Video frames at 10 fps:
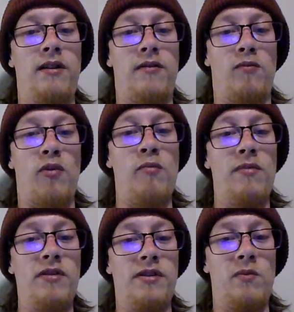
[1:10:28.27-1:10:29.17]

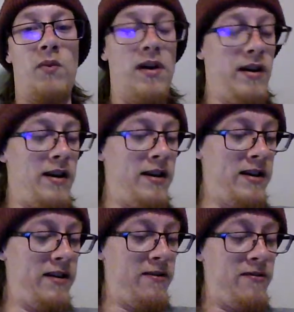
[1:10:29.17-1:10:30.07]
Roombas and whatnot.
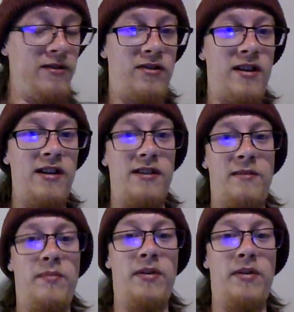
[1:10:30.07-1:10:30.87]
It's crazy.